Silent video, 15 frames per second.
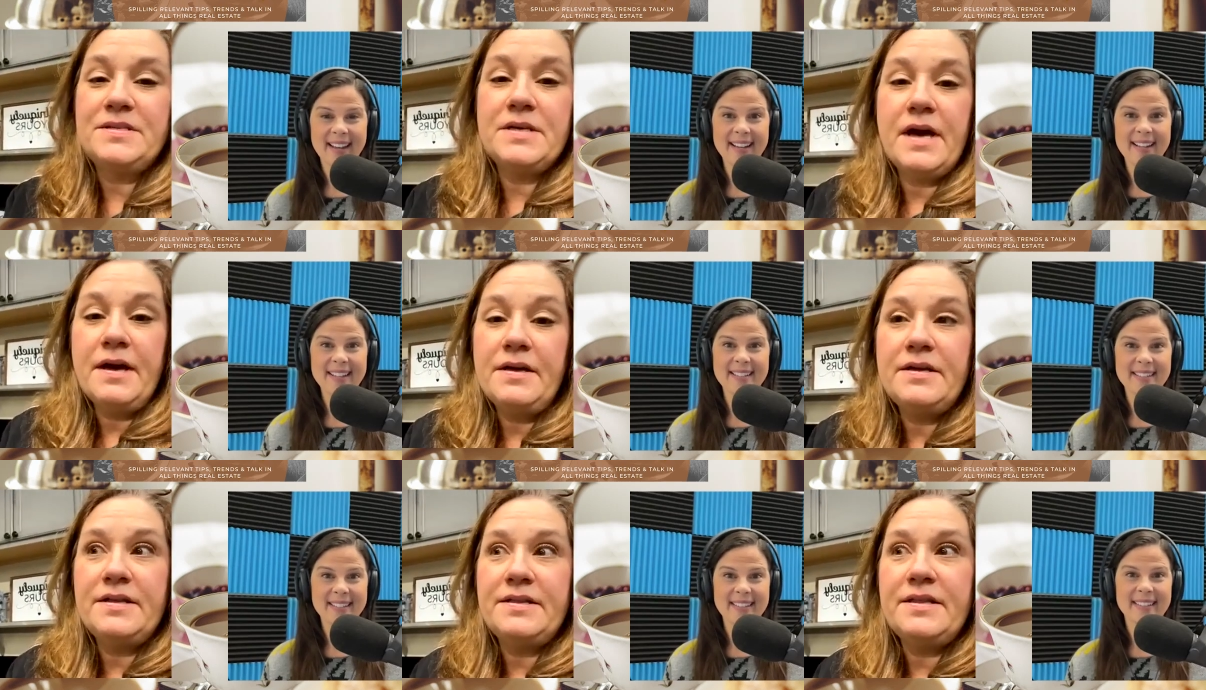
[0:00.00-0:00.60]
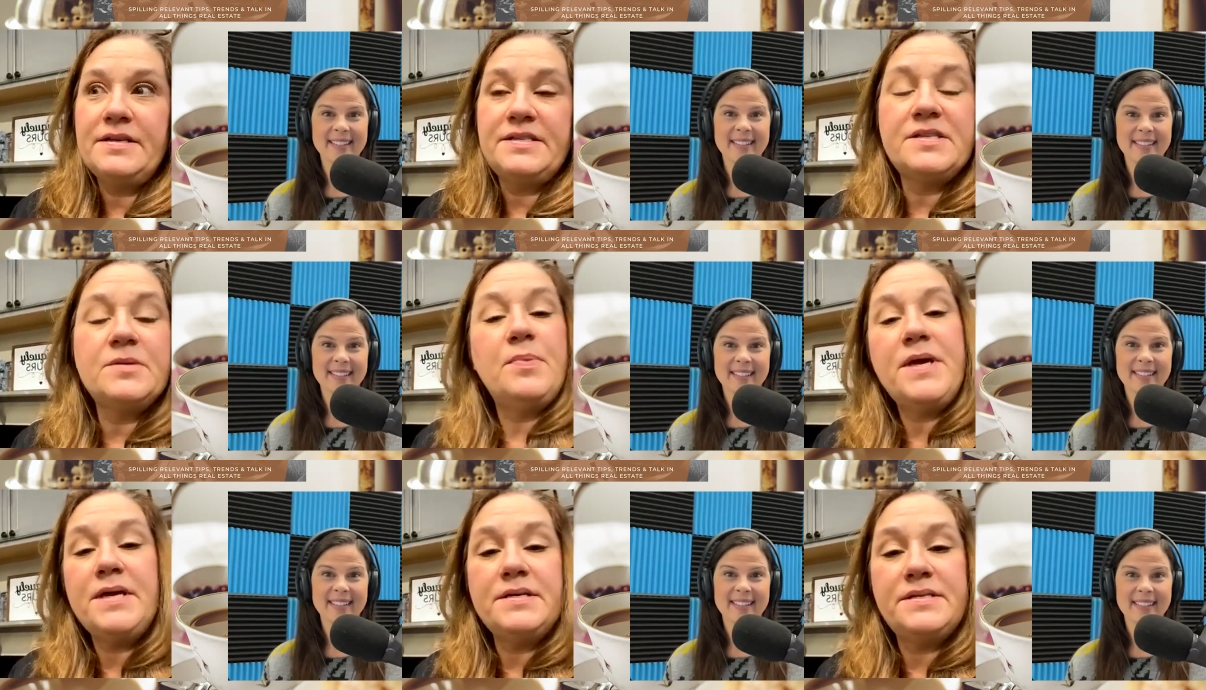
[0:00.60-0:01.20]
Speaker 1: because I, it,
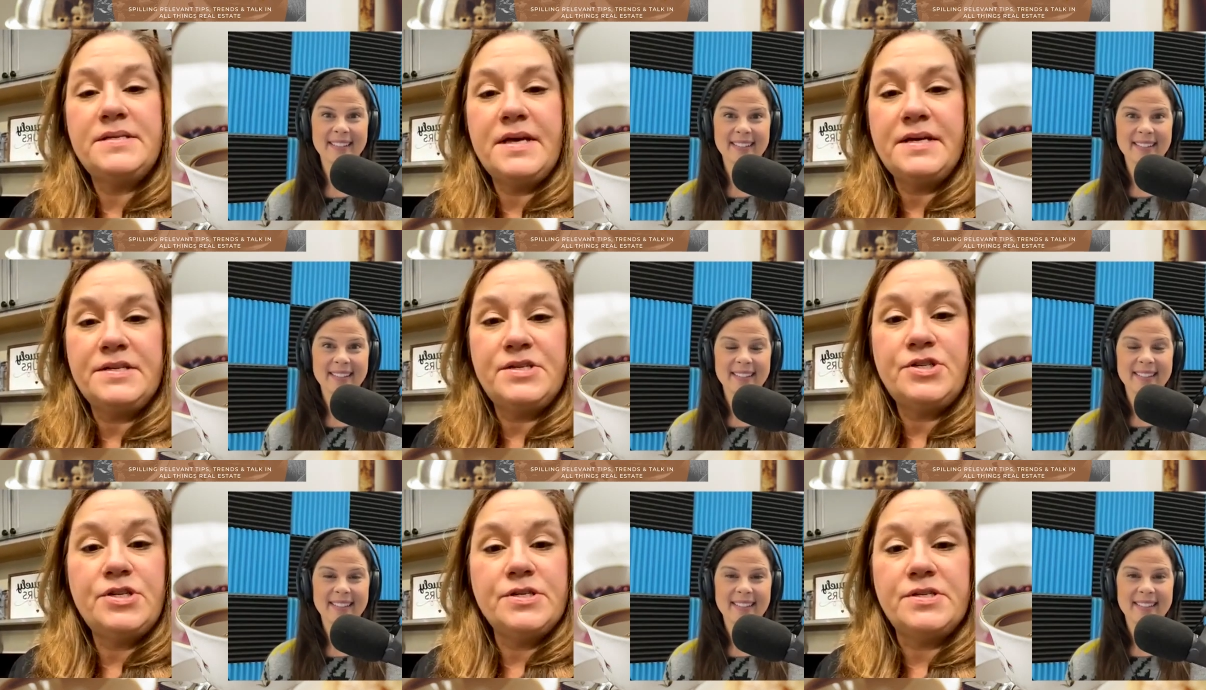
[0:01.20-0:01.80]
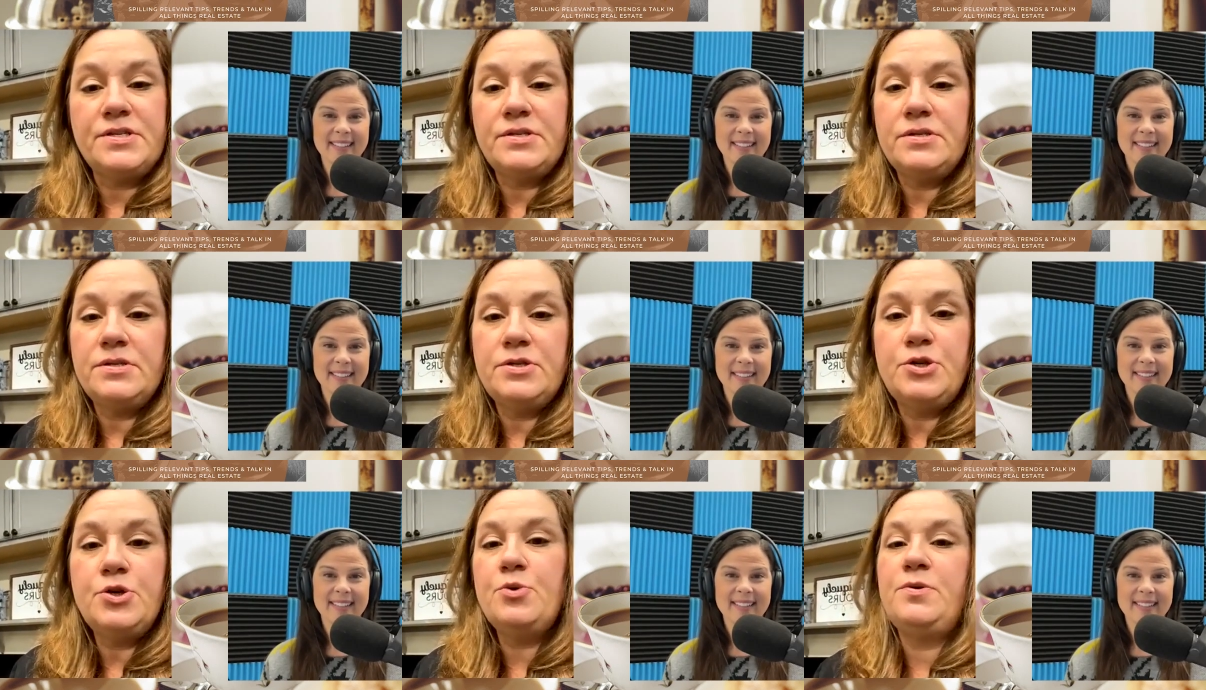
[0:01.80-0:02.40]
it's a piece that's
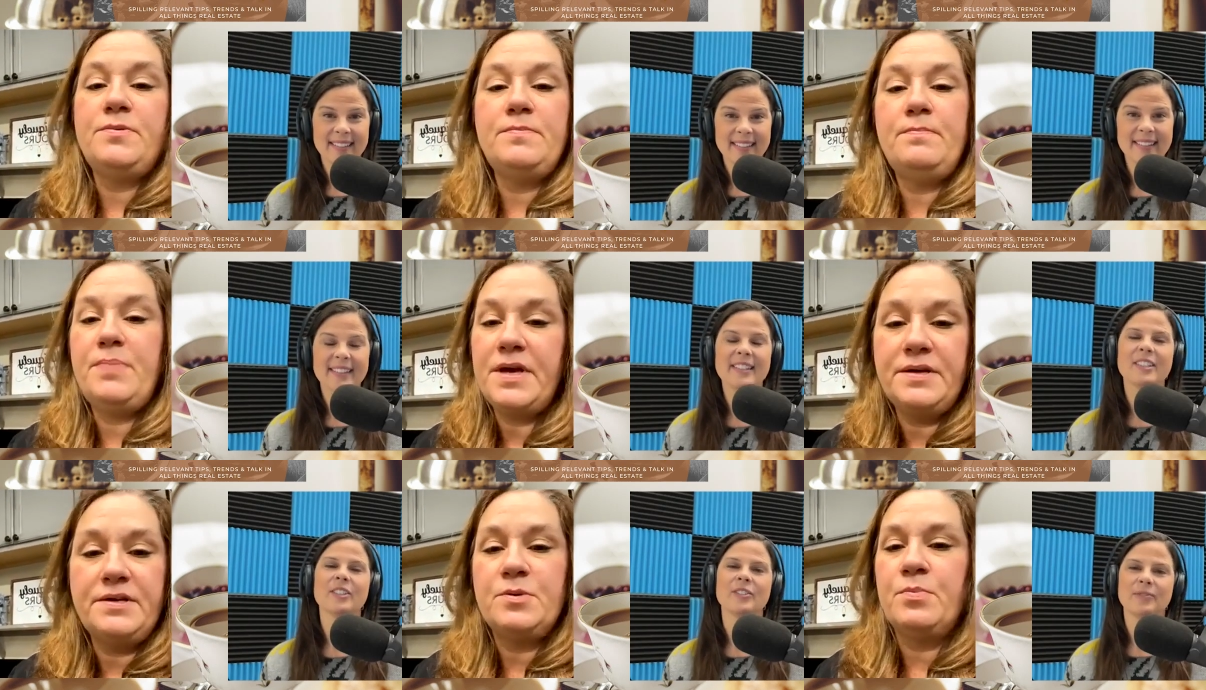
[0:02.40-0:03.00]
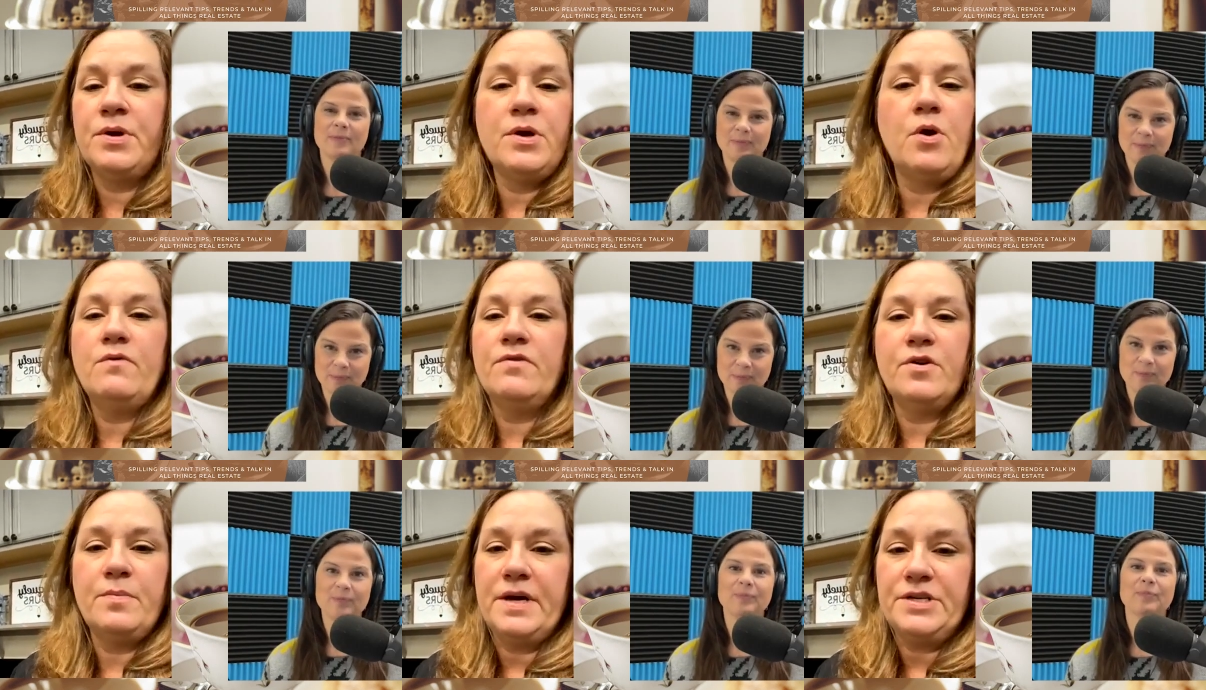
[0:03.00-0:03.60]
just too big to
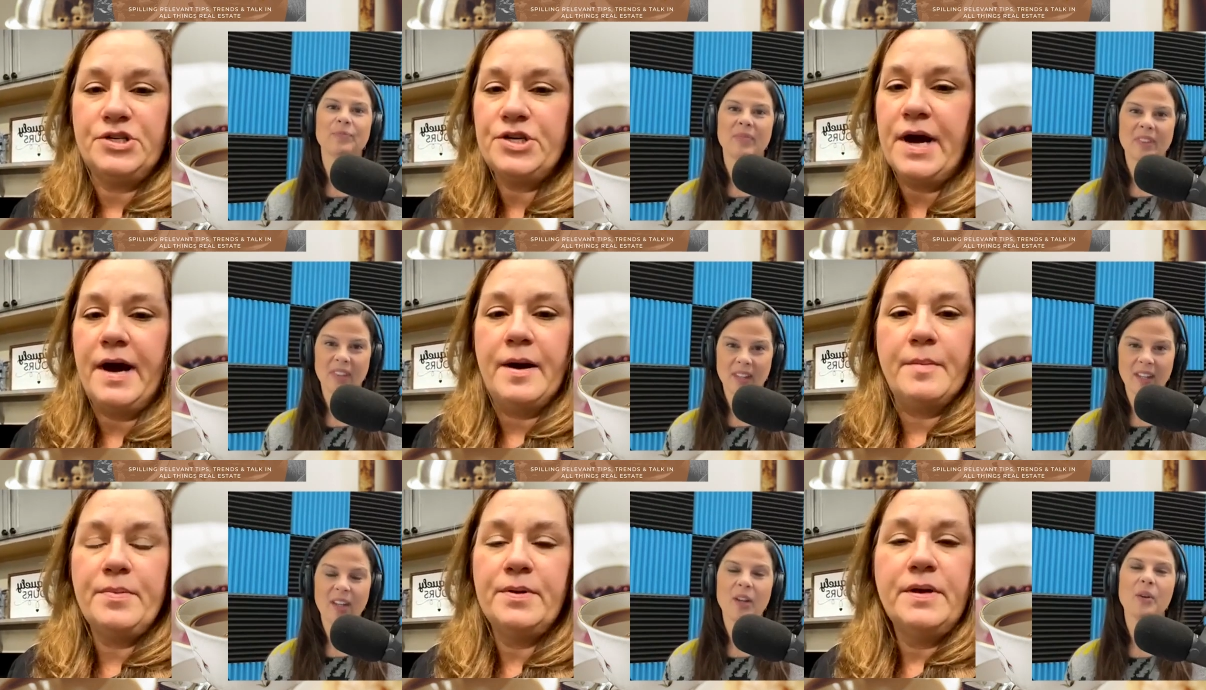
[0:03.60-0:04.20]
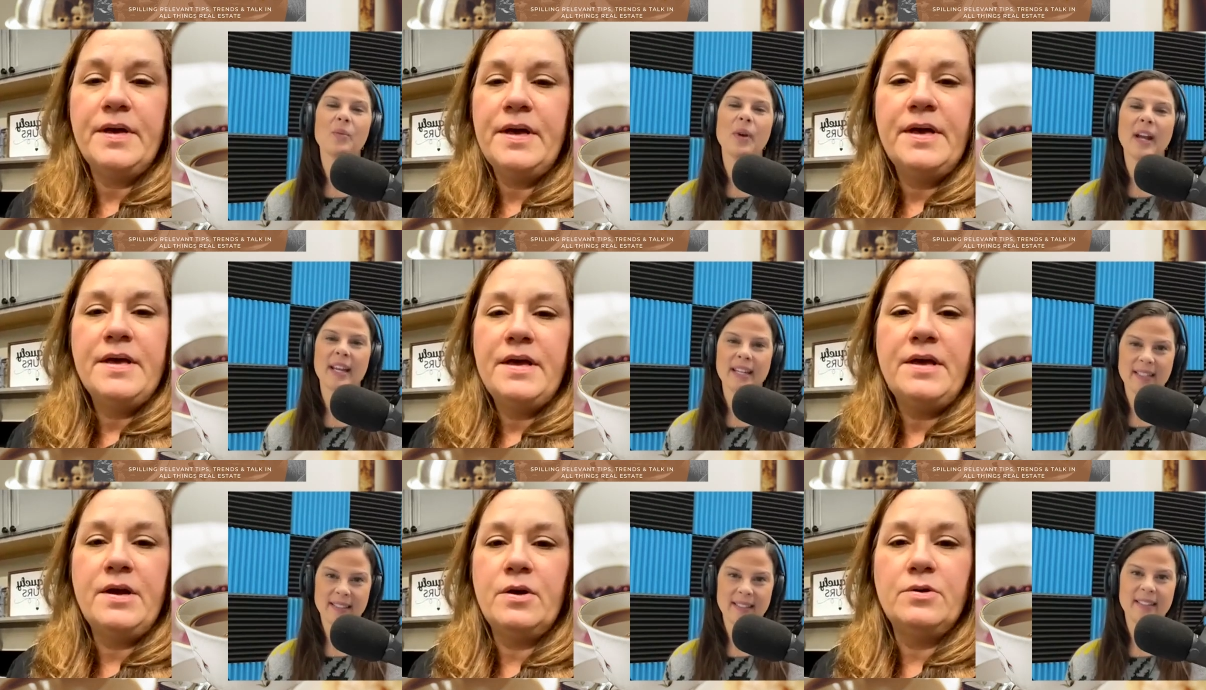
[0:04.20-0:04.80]
bring over to my shop.
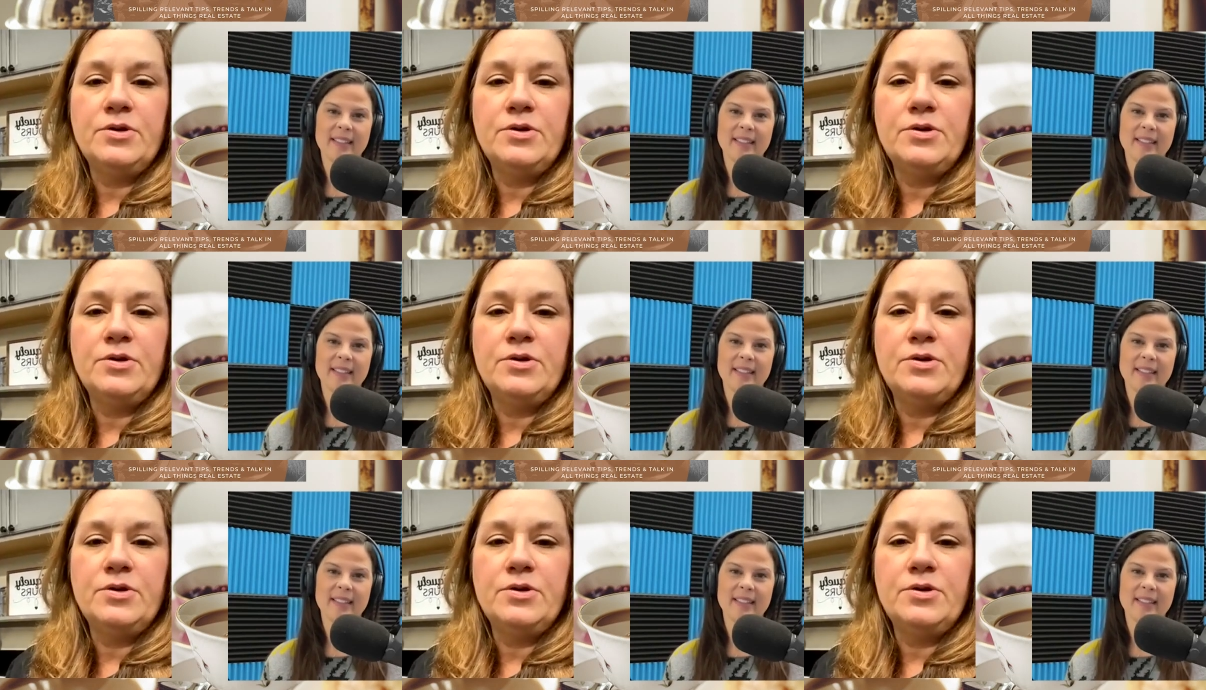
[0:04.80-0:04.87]
Right.